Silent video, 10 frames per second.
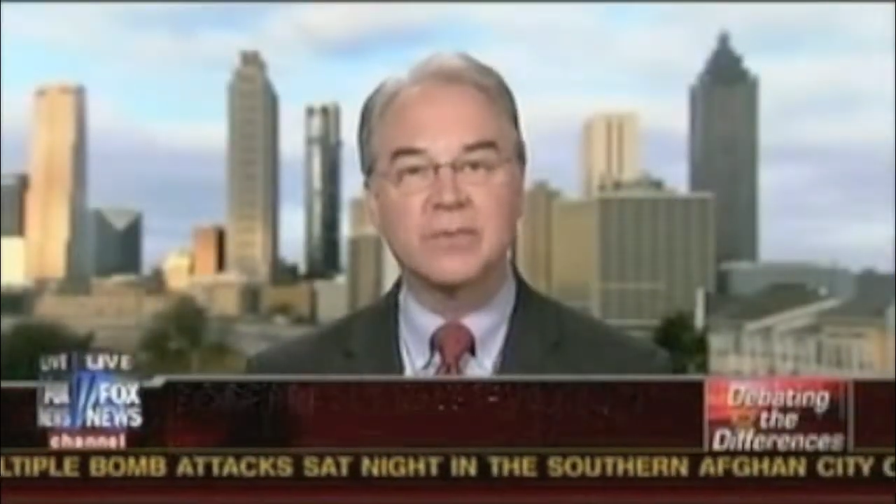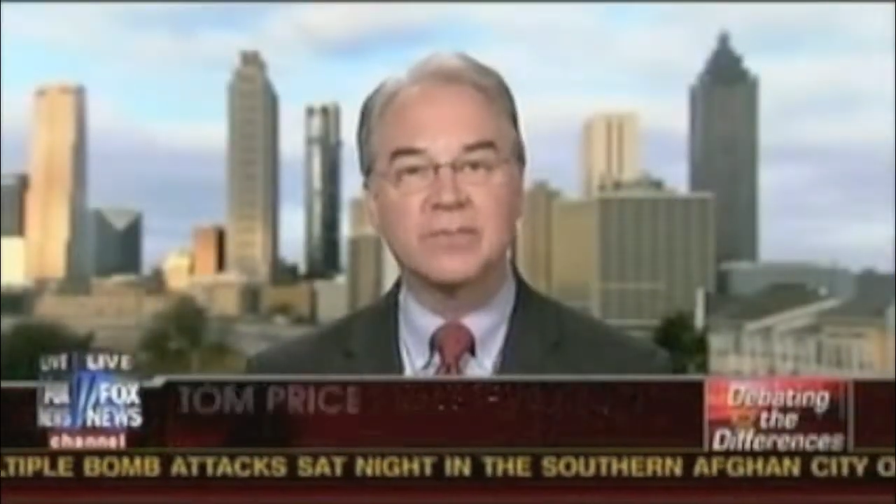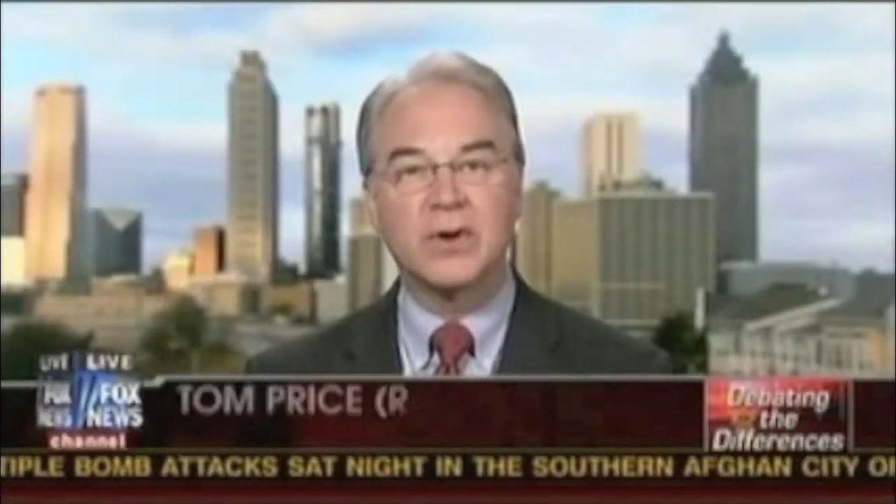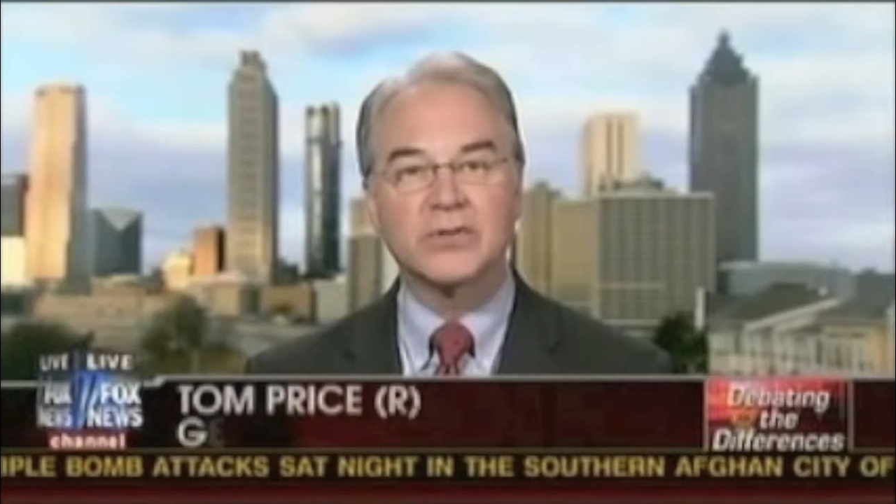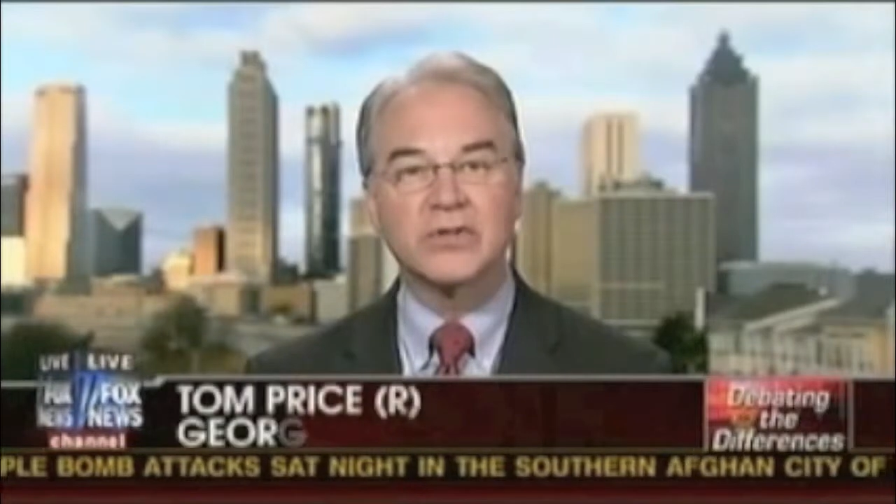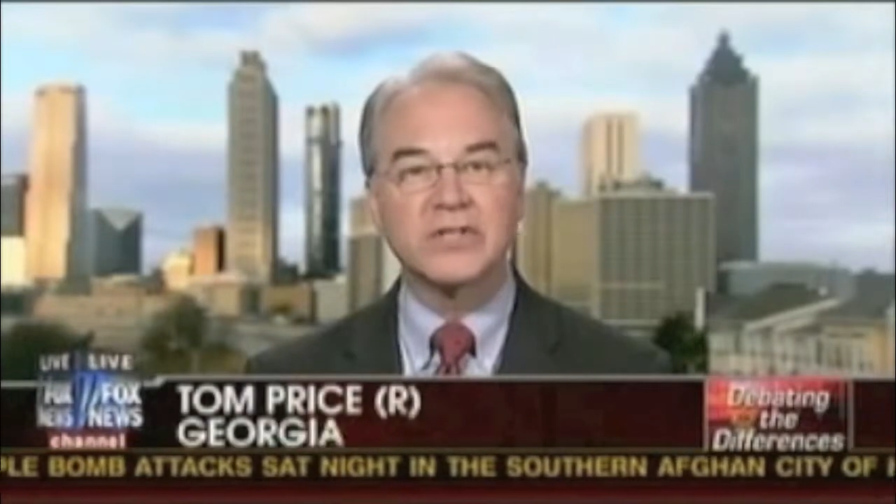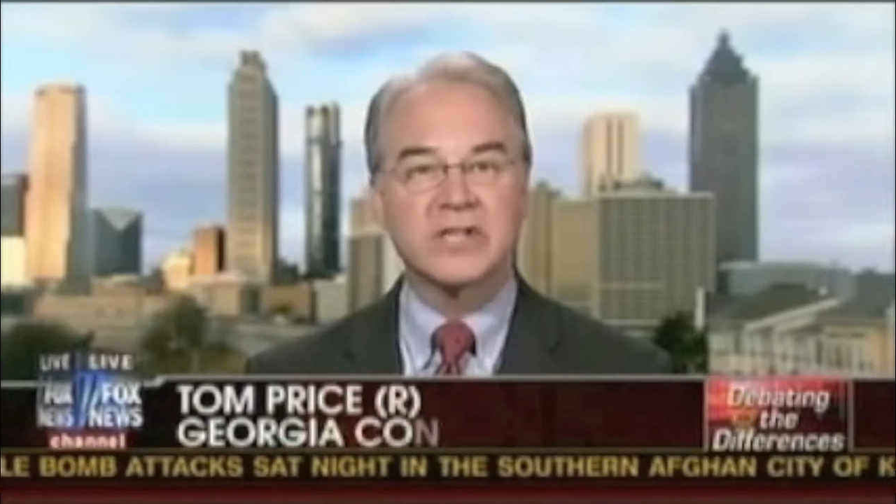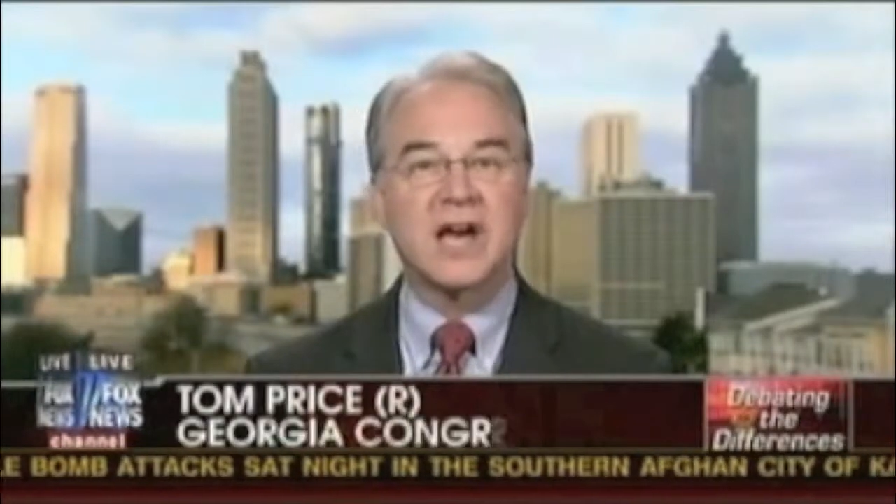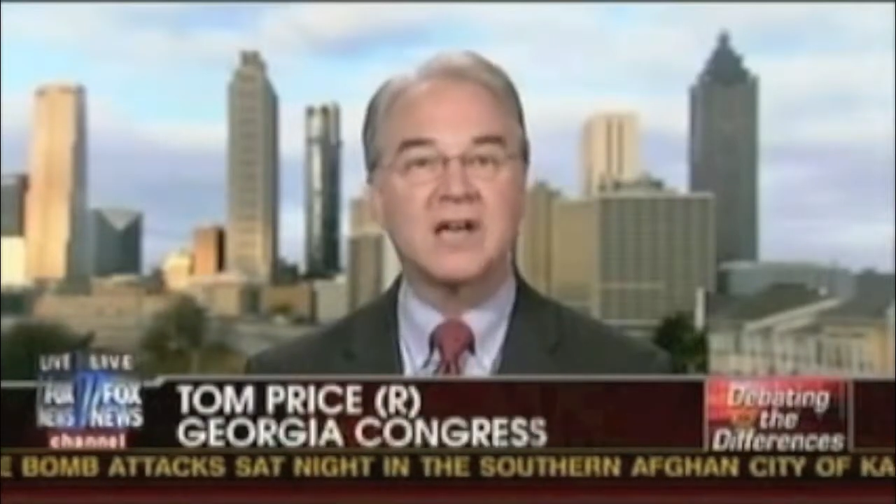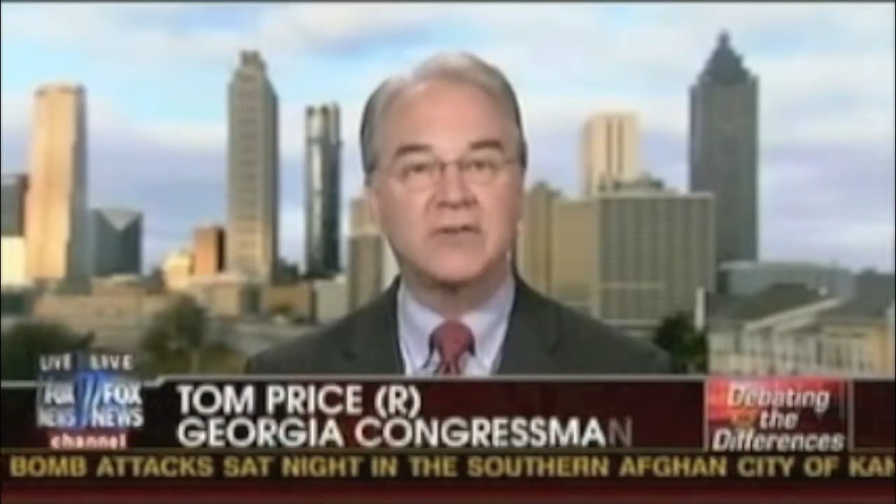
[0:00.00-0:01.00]
proposal,
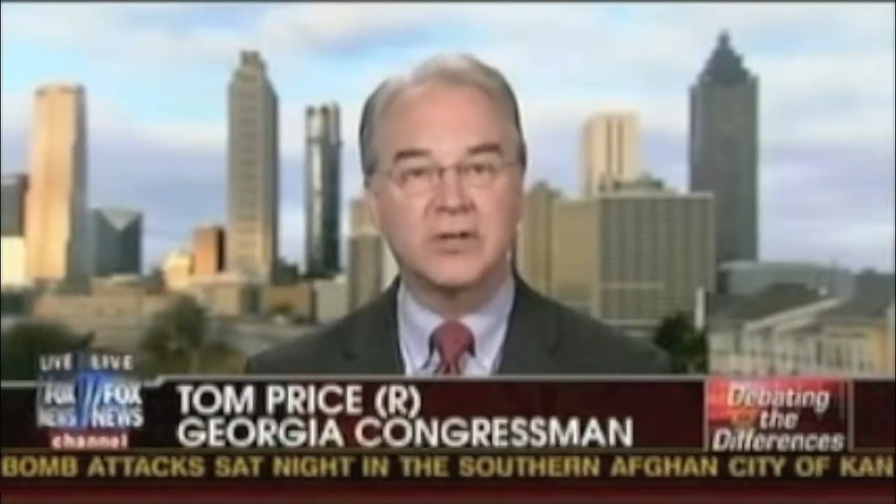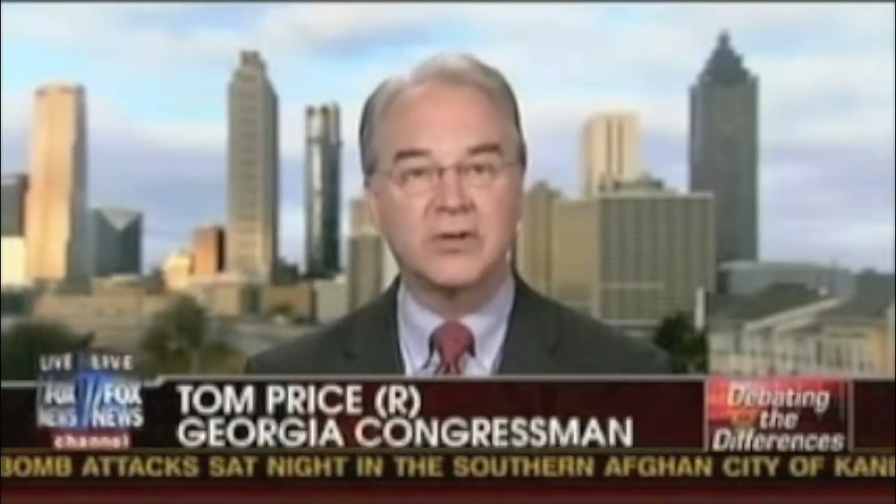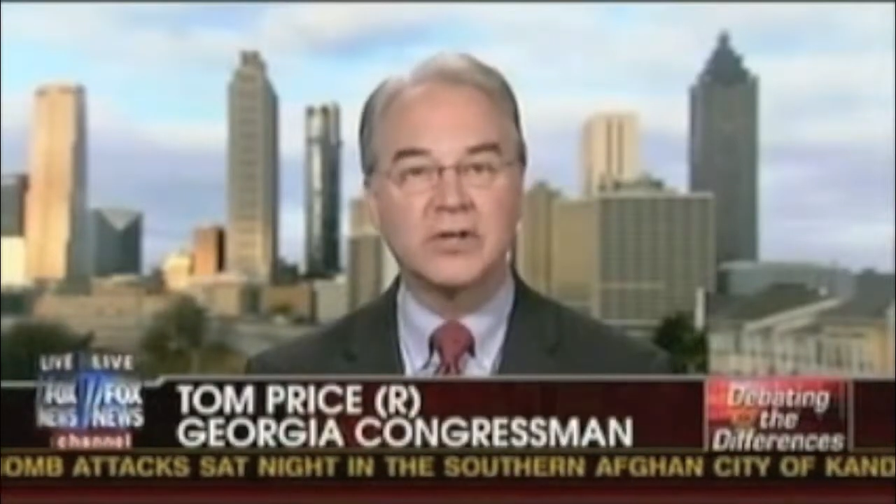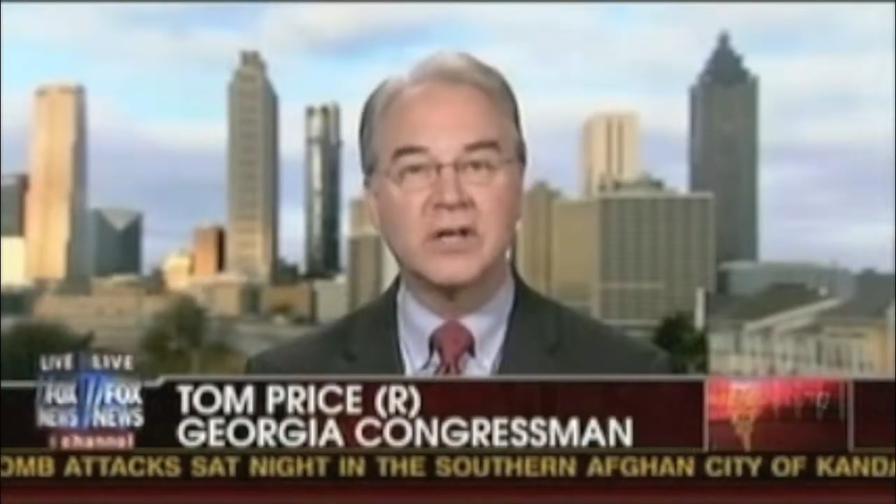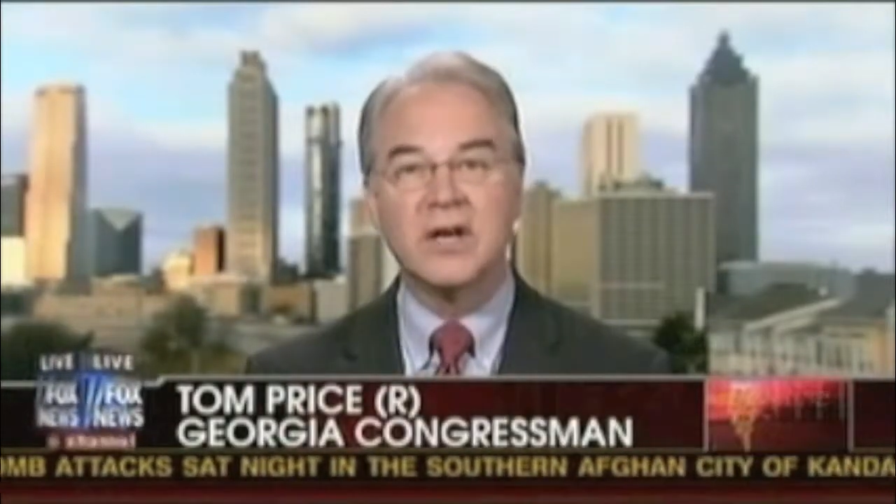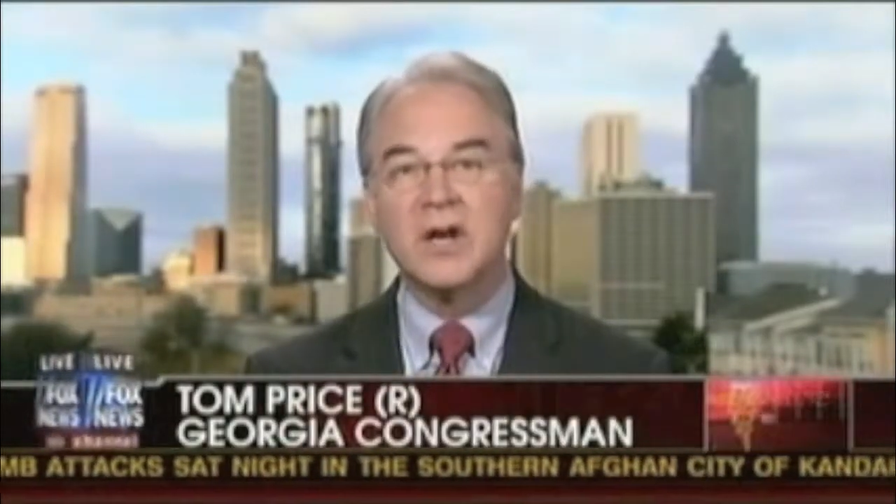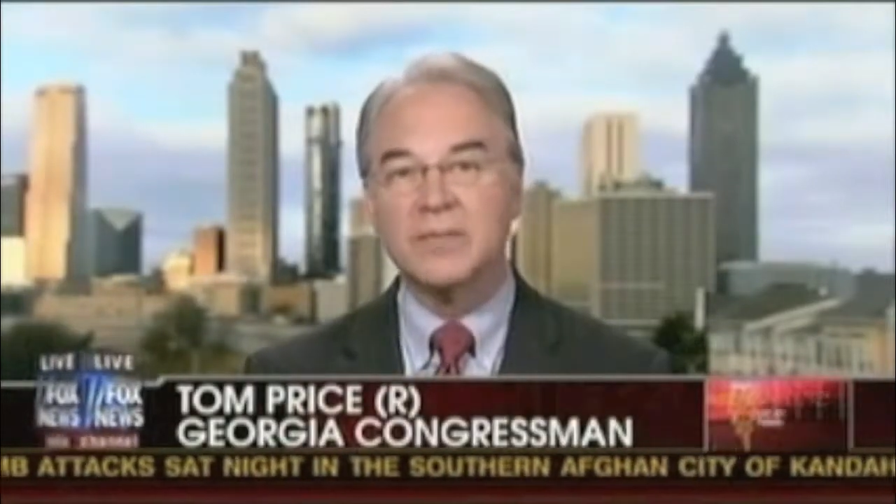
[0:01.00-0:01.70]
this convoluted